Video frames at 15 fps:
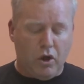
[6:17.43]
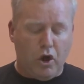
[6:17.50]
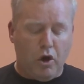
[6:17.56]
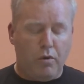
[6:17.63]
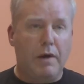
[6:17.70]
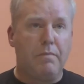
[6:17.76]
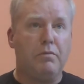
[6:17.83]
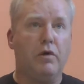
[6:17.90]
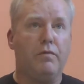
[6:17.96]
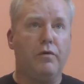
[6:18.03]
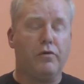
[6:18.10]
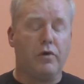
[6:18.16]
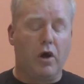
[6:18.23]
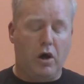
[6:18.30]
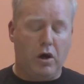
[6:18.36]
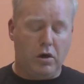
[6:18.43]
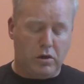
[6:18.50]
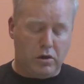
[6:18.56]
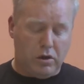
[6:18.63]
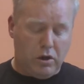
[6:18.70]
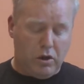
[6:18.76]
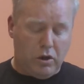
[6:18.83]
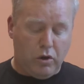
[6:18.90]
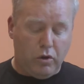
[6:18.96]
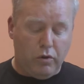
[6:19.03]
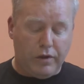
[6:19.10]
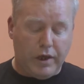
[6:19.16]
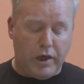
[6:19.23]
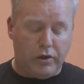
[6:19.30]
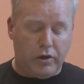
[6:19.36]
who our brothers are, who
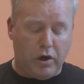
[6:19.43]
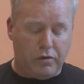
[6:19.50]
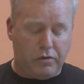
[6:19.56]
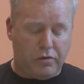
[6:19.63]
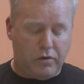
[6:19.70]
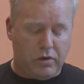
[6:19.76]
they are not.